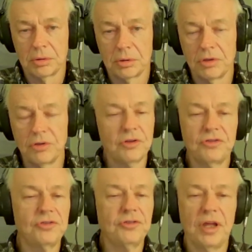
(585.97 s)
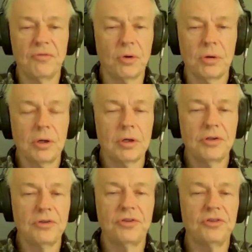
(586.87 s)
This
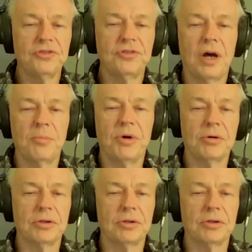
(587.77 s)
is not part